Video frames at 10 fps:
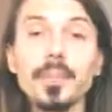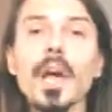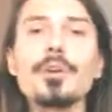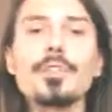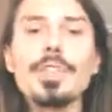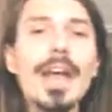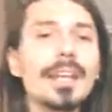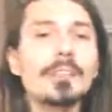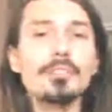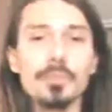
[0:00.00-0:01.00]

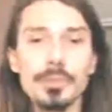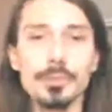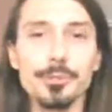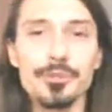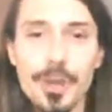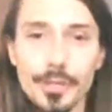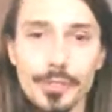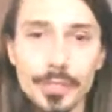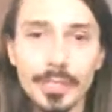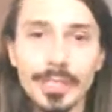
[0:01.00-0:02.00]
understanding of the rigid
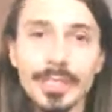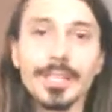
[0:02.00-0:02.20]
structure